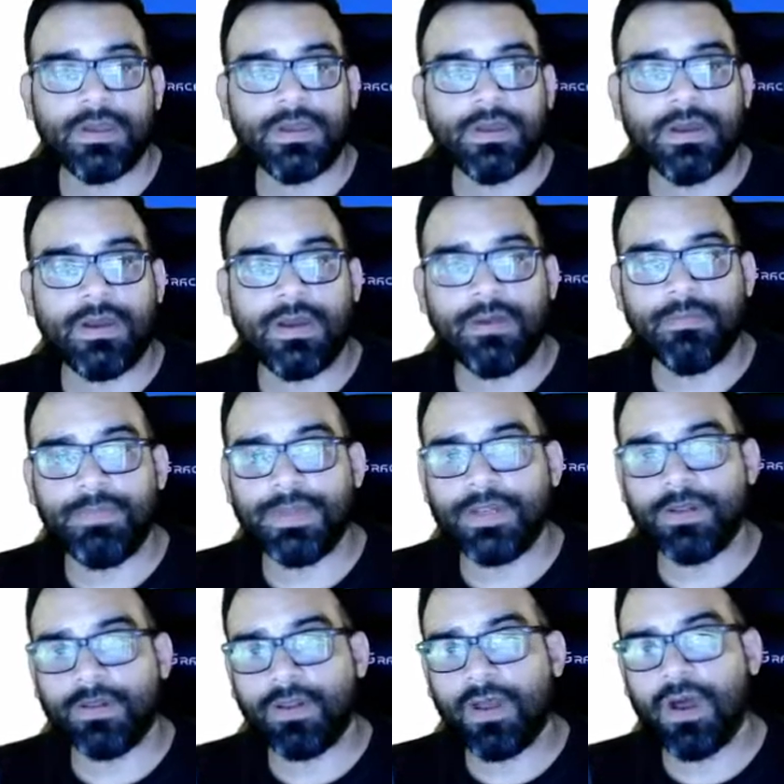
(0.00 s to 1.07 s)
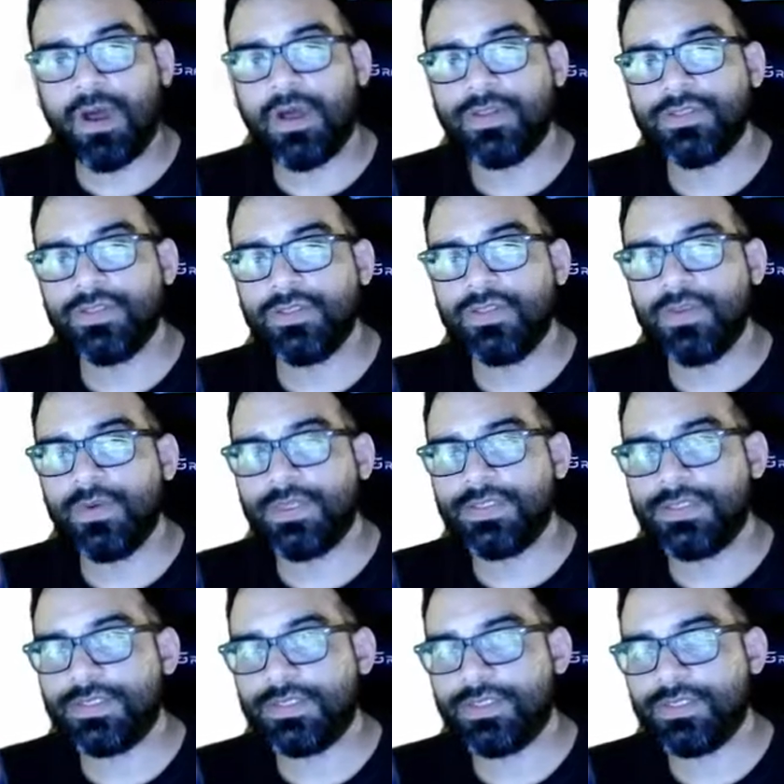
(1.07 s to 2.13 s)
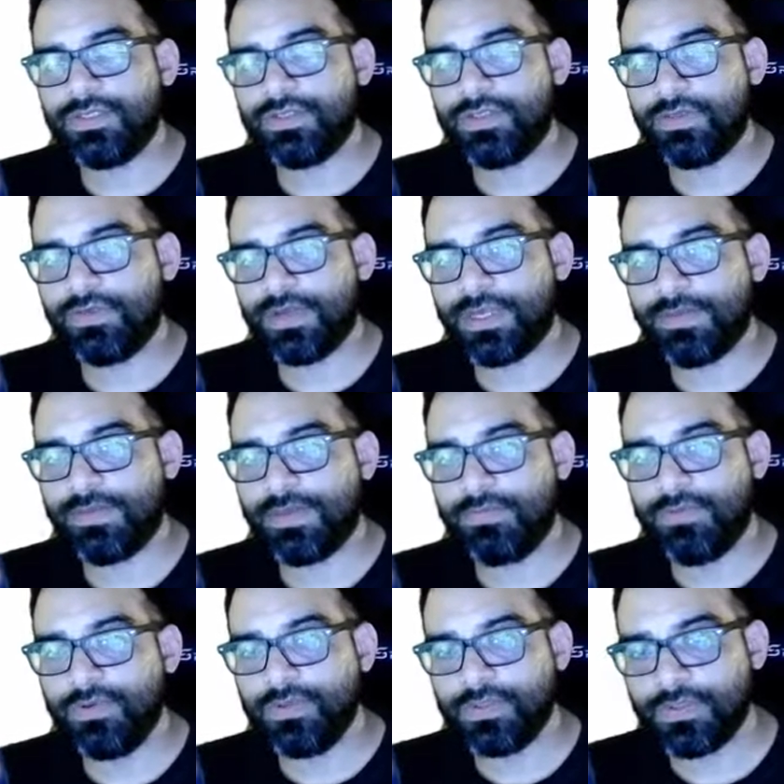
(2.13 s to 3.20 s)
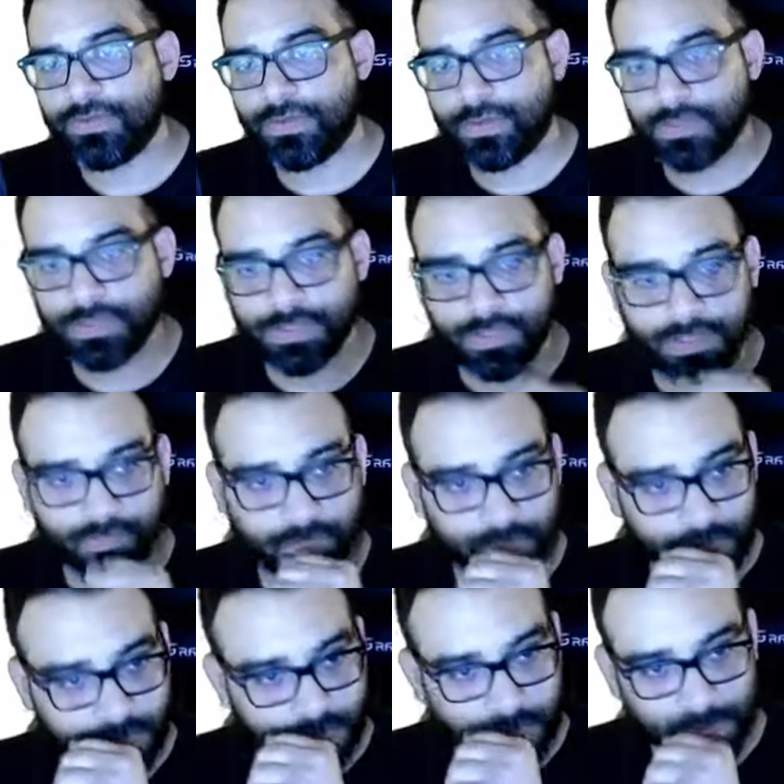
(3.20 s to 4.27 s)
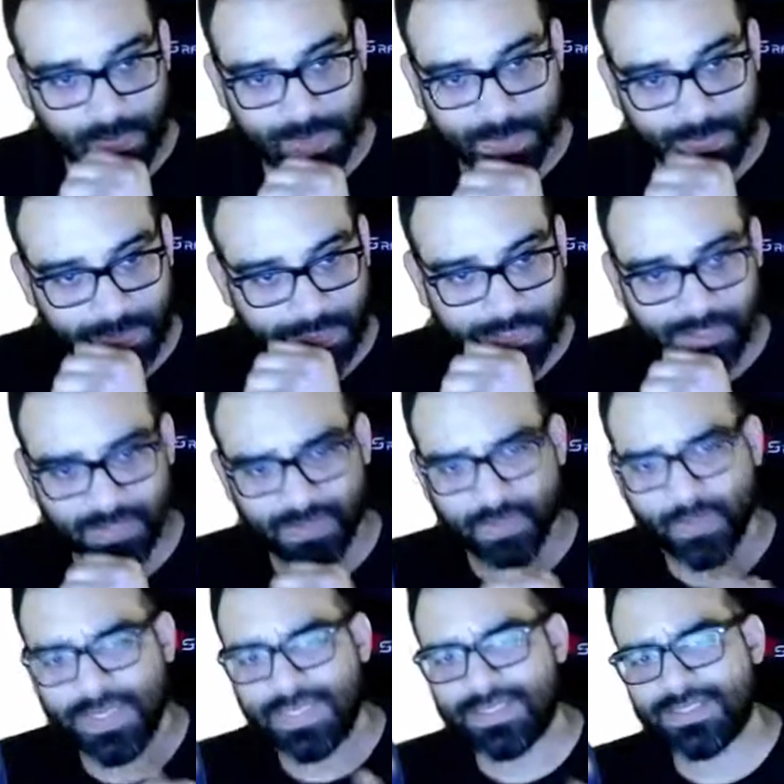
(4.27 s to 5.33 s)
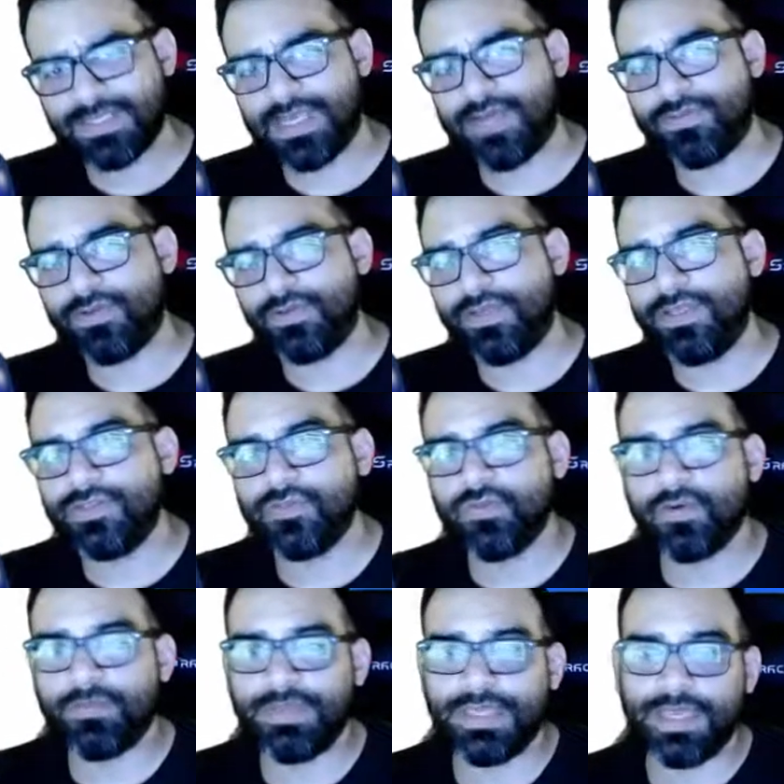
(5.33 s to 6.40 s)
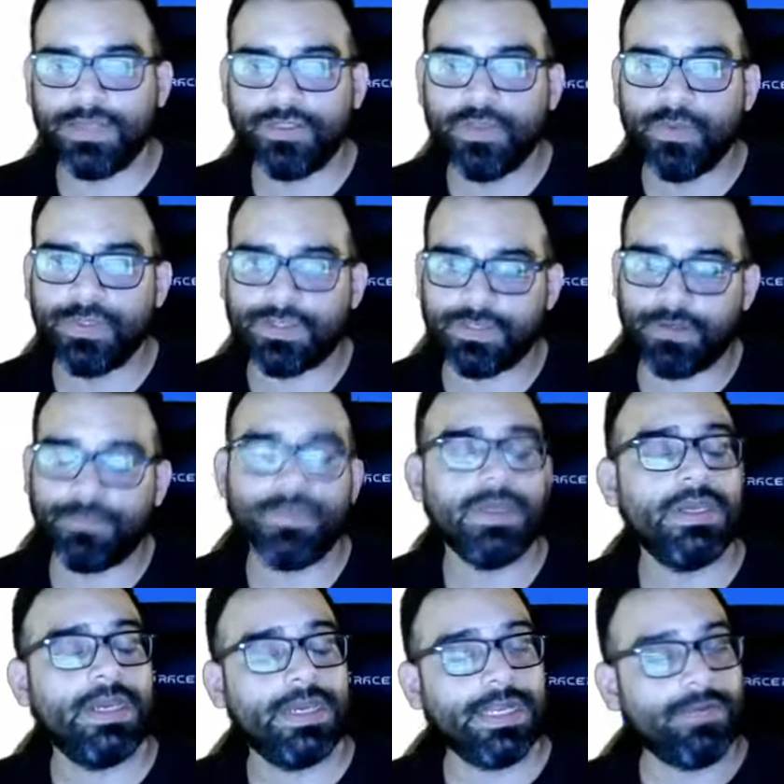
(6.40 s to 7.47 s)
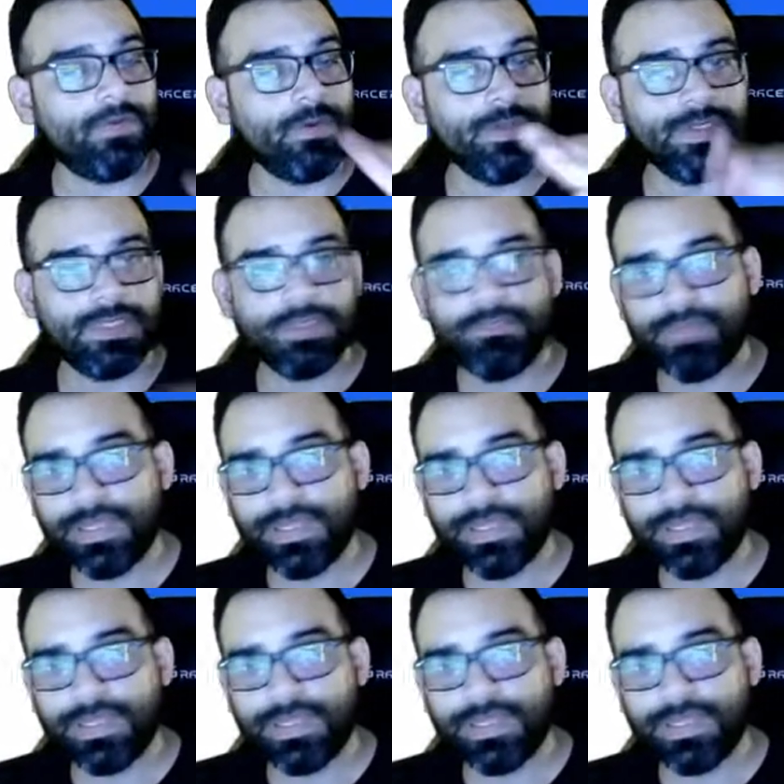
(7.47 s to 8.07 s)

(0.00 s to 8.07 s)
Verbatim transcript: uh, Bennett lauds the U S decision to recommend booster doses for its own populations weeks after Israel began doing so. And I've always said, pay